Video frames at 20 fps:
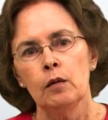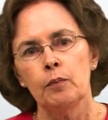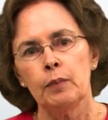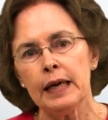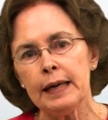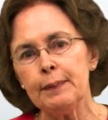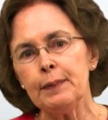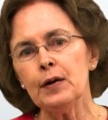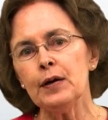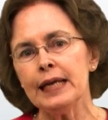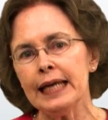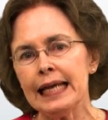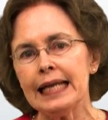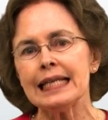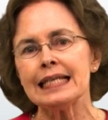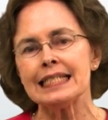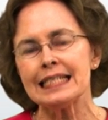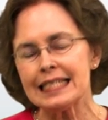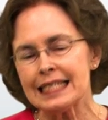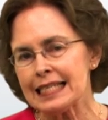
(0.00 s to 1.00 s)
People need
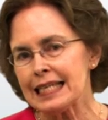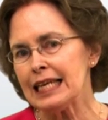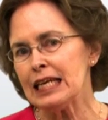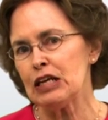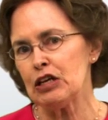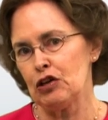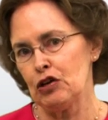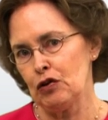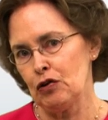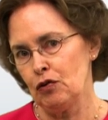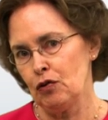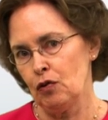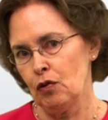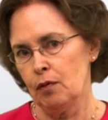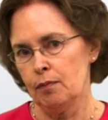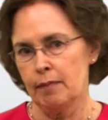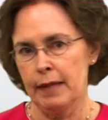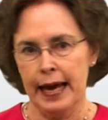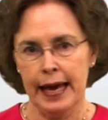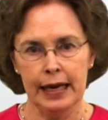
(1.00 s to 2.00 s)
to see you
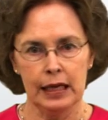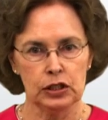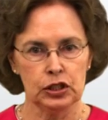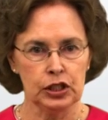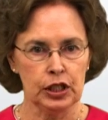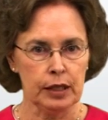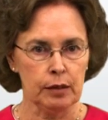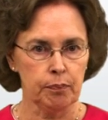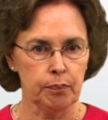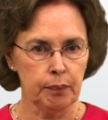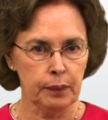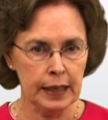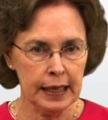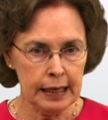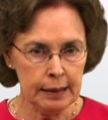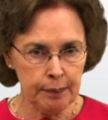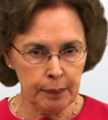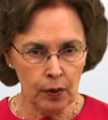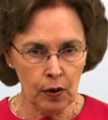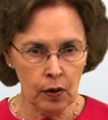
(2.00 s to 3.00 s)
managing
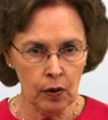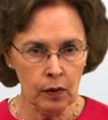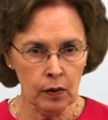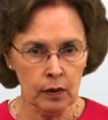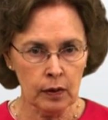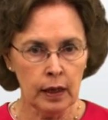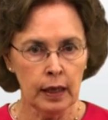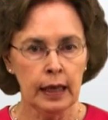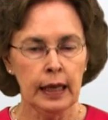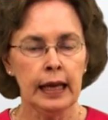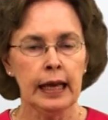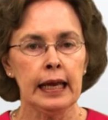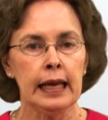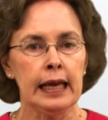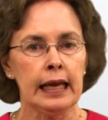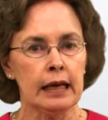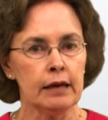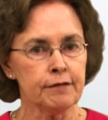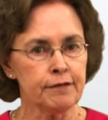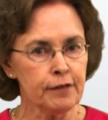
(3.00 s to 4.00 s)
people,
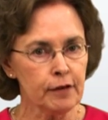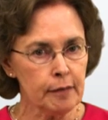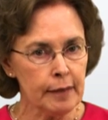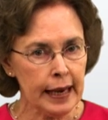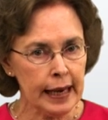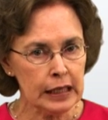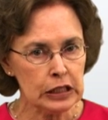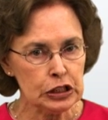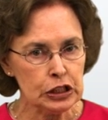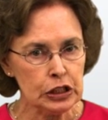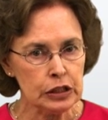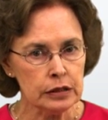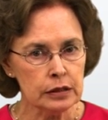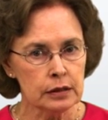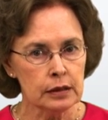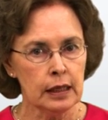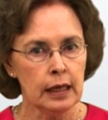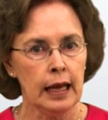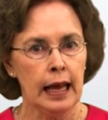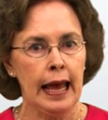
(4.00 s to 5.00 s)

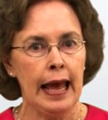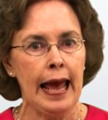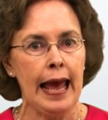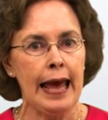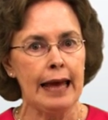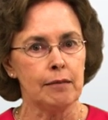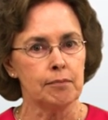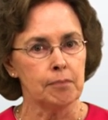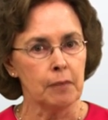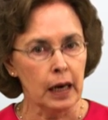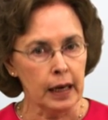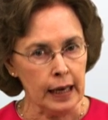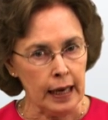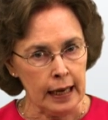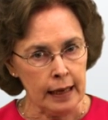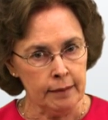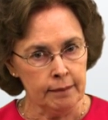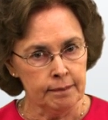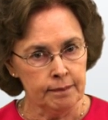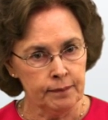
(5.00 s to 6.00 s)
information, and
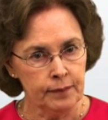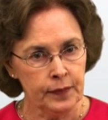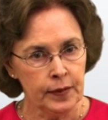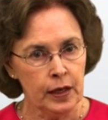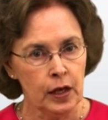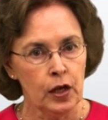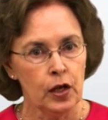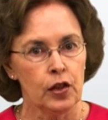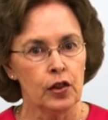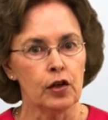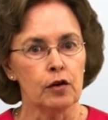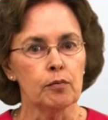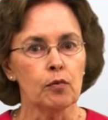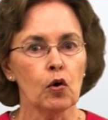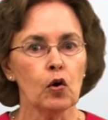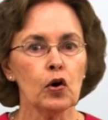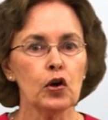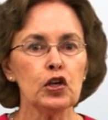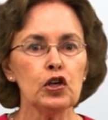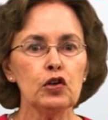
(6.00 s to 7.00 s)
money. The
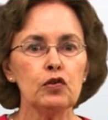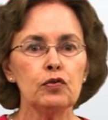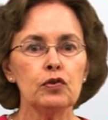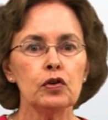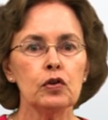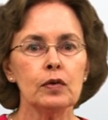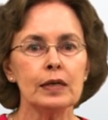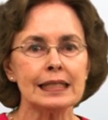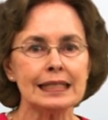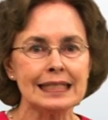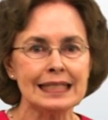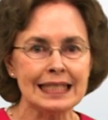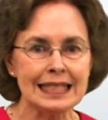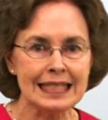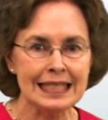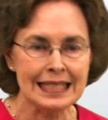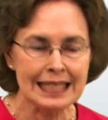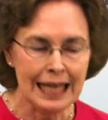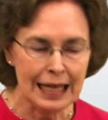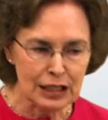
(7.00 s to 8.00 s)
more you do it
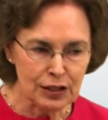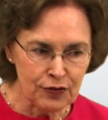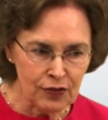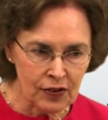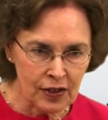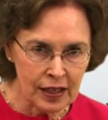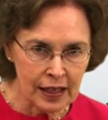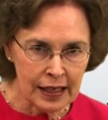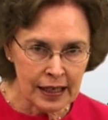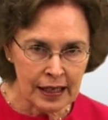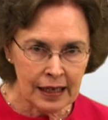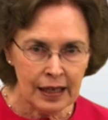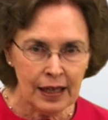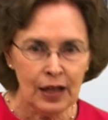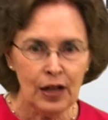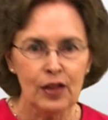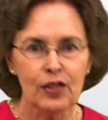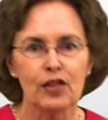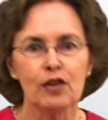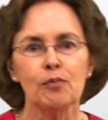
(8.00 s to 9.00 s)
successfully,
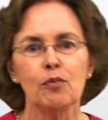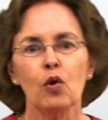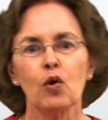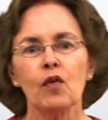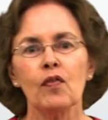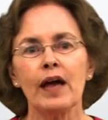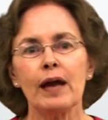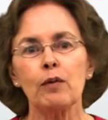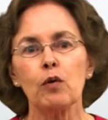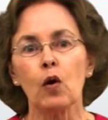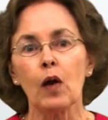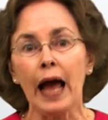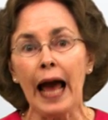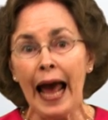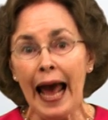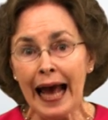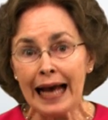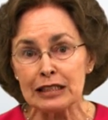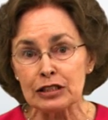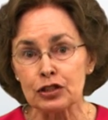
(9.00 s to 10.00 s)
the more they will
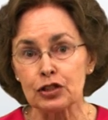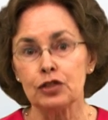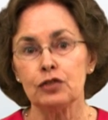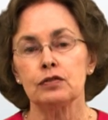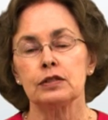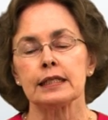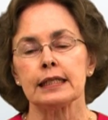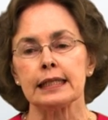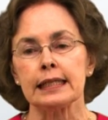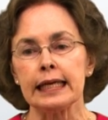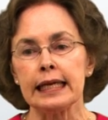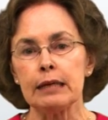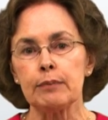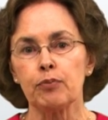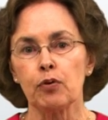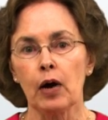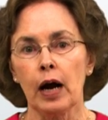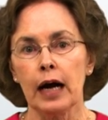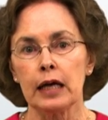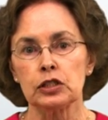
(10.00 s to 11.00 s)
ask you to lead
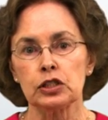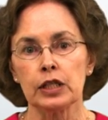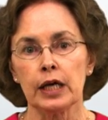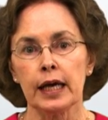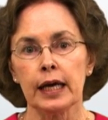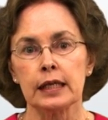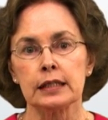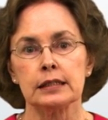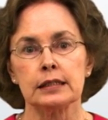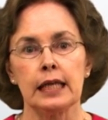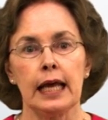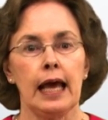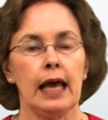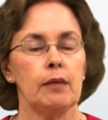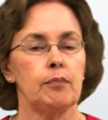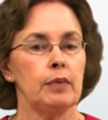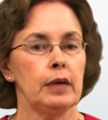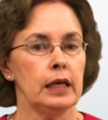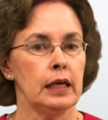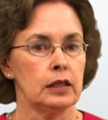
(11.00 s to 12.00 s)
projects
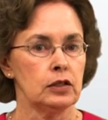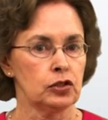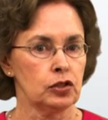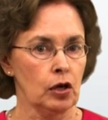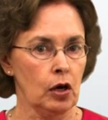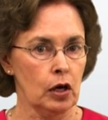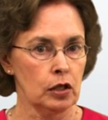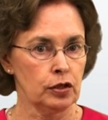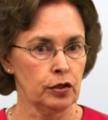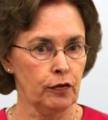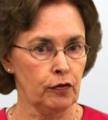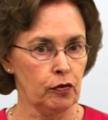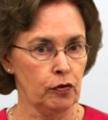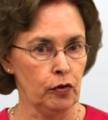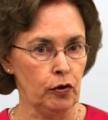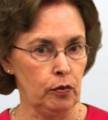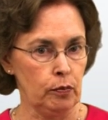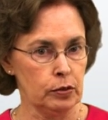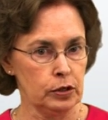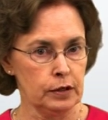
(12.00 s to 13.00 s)
and be in charge of
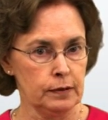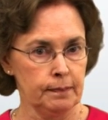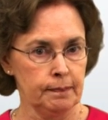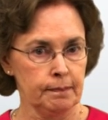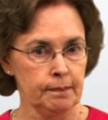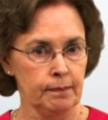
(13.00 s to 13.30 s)
groups.